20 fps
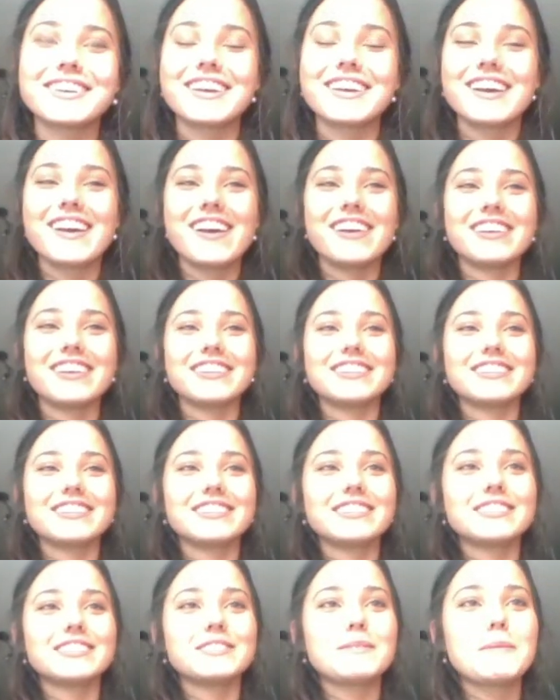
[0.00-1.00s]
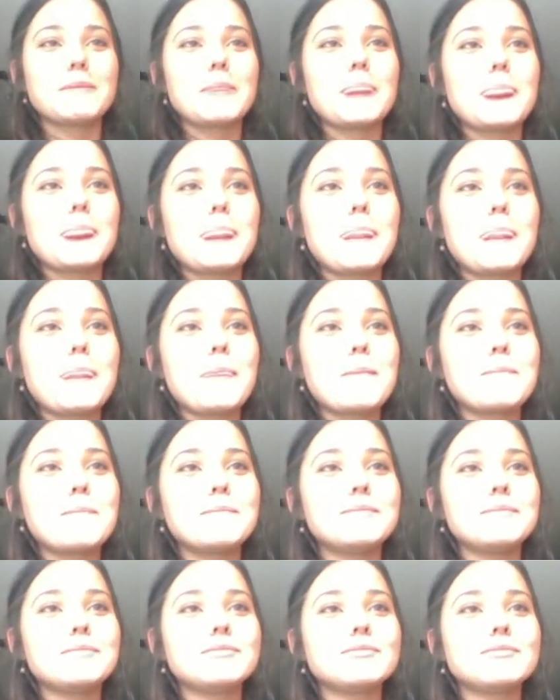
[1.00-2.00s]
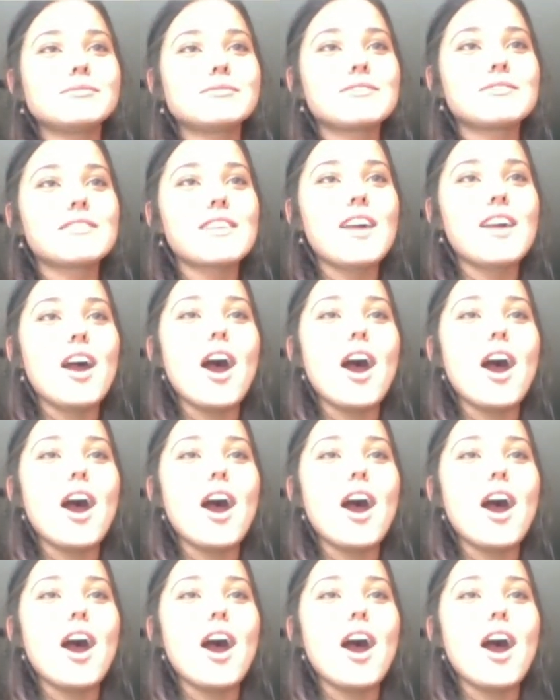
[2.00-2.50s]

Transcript: Every time he introduces himself, that's the first thing he brings up.